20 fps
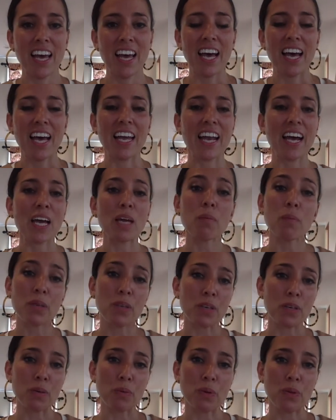And I am
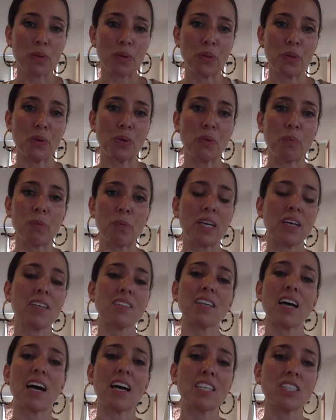here with you because
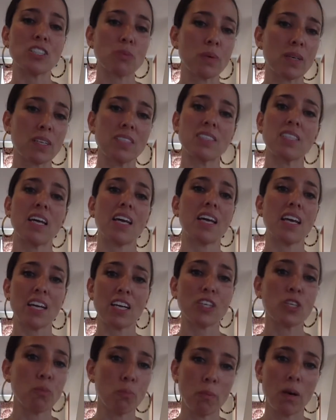I just want to say a
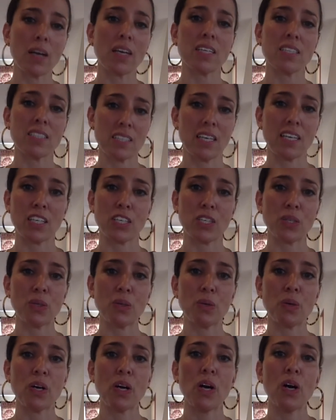humongous thank you
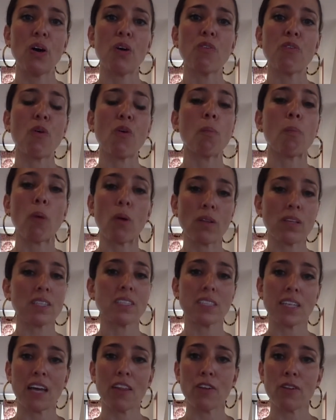for pulling
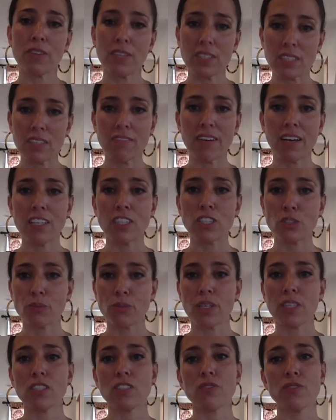together this event to
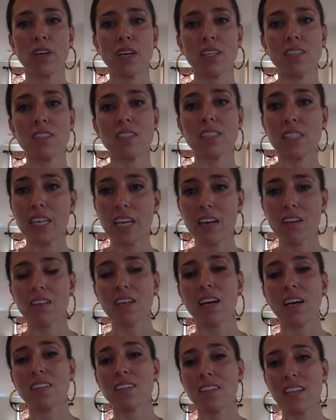raise funds to carry
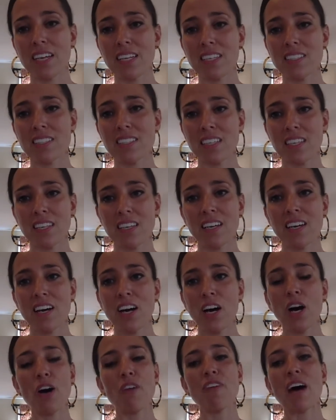on the legacy
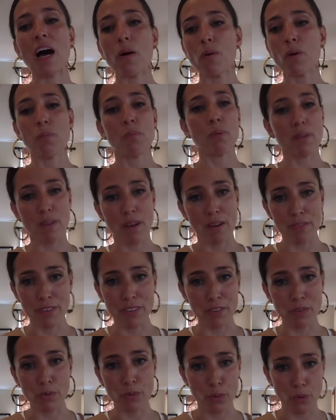of our
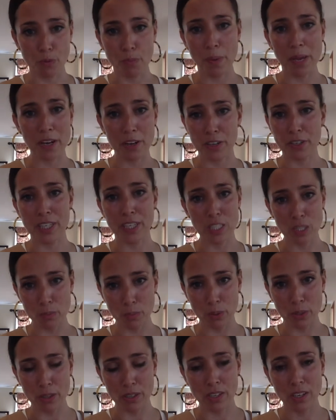beloved Ruth Bader
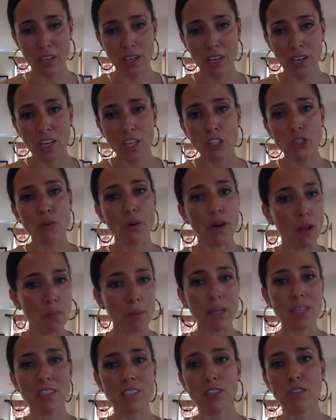Ginsburg,
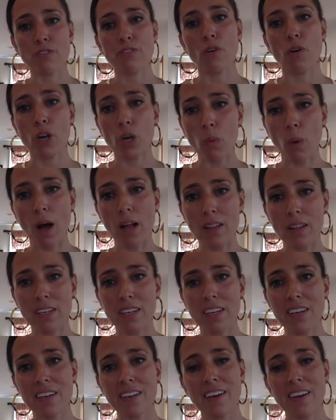trailblazer for
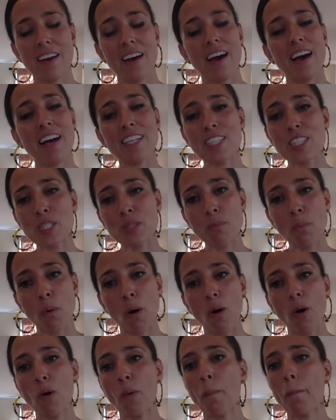equality and
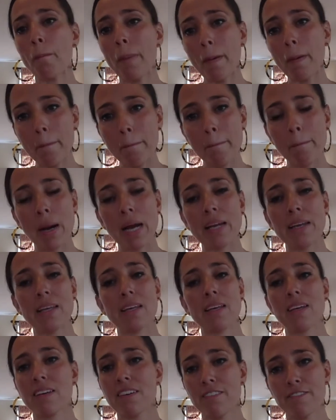small but
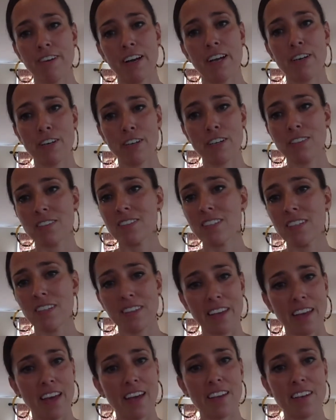mighty fighter till the
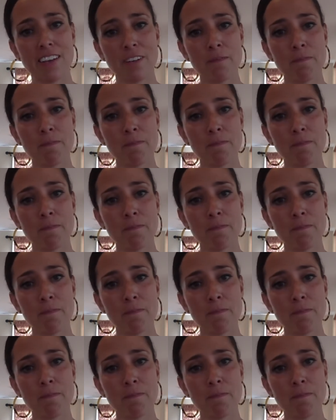end.